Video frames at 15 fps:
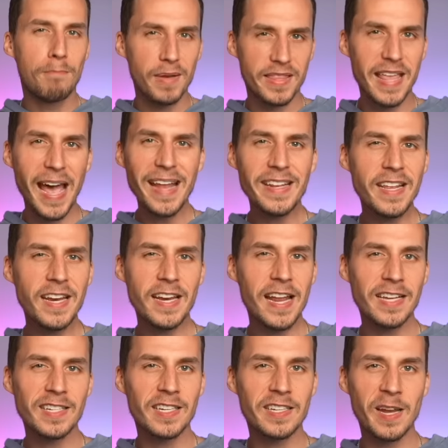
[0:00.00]
But that didn't
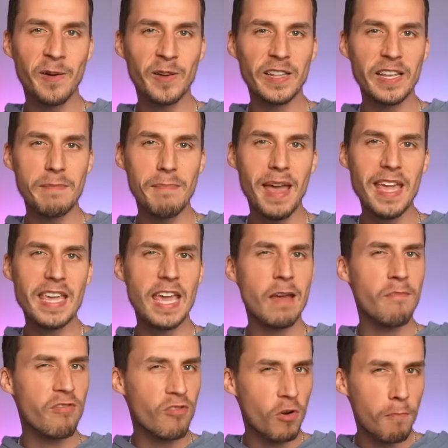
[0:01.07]
necessarily make
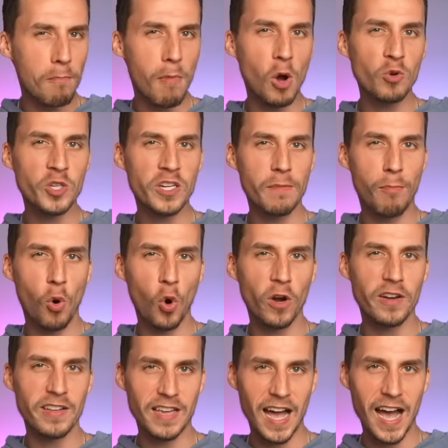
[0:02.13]
him their most
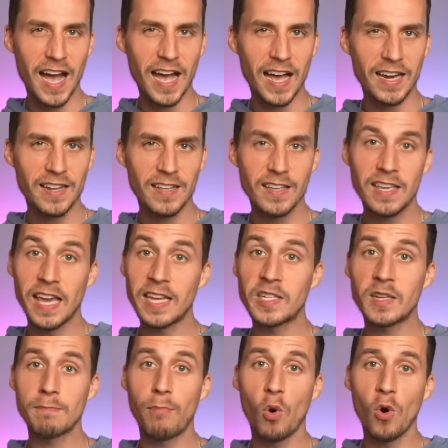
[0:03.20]
important god.
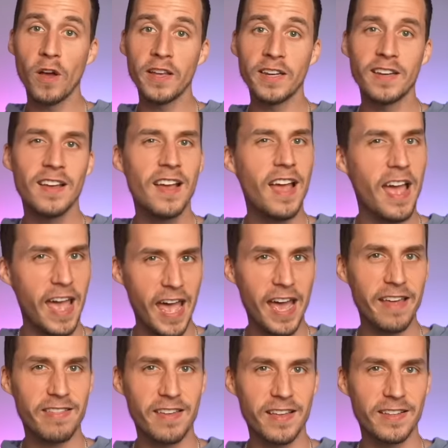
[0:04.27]
Case in point,
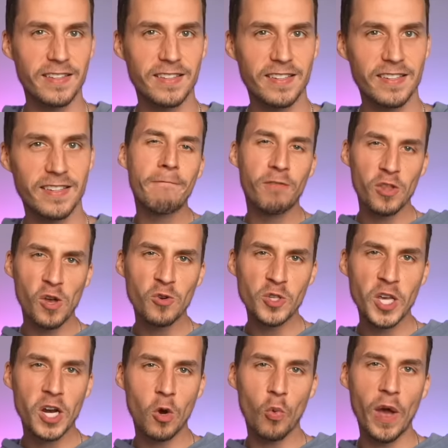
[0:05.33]
Athens. For those
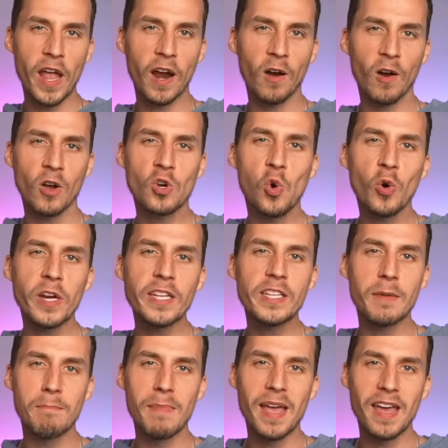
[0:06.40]
unaware, according
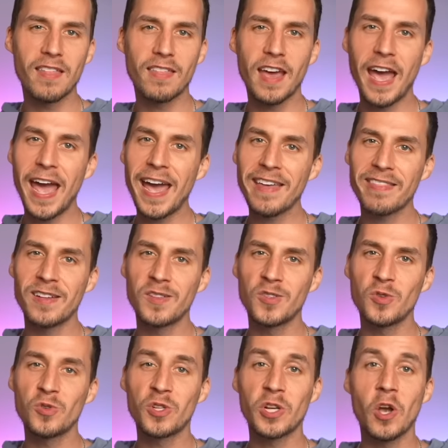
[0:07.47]
to myth, Athens
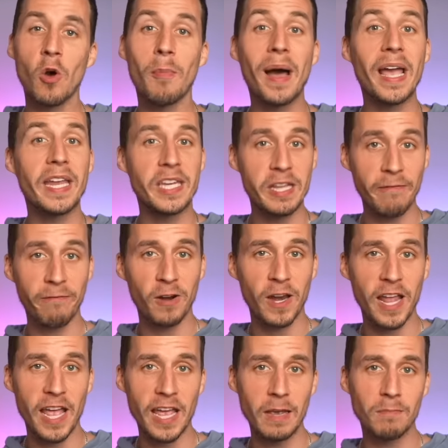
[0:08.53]
used to go by a different
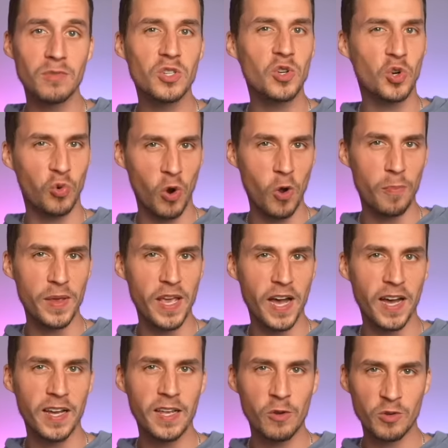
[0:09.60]
name,
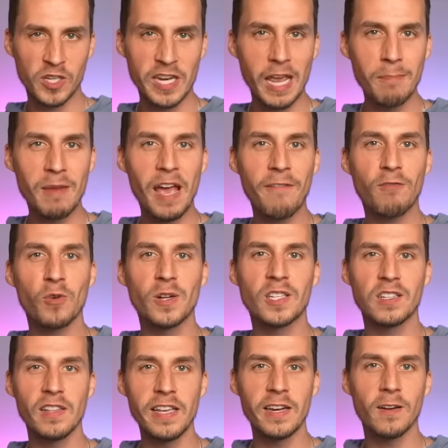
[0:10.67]
Cecropia. It was named after
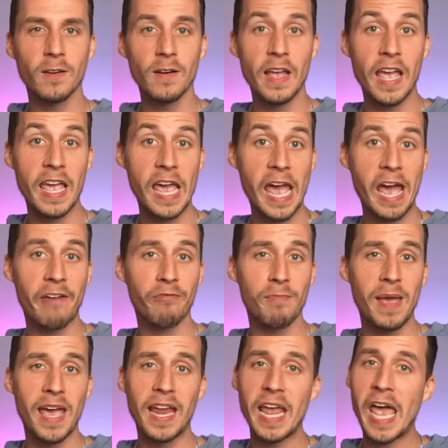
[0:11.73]
its leader, a half
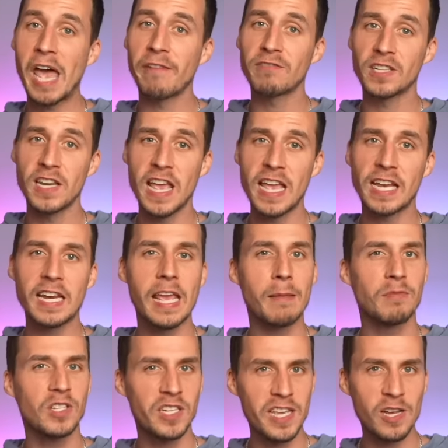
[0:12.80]
man, half snake
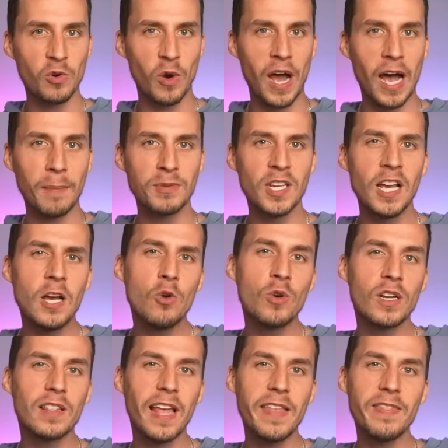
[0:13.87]
named Cecrops, who
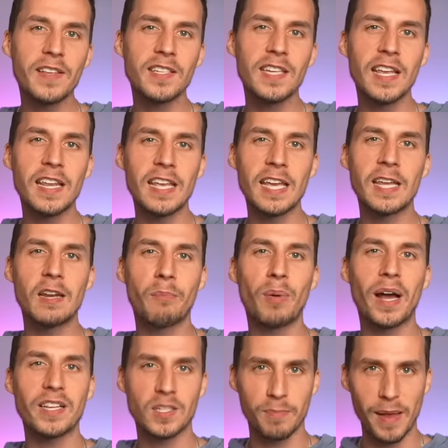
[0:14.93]
had led the city into
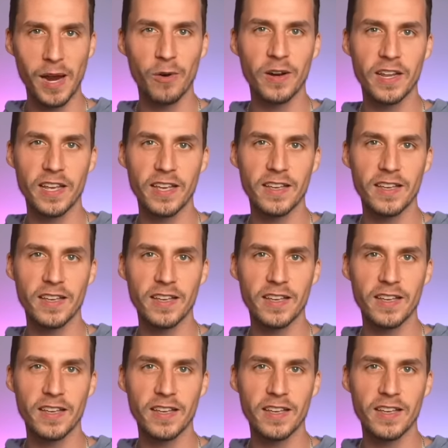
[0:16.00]
prosperity.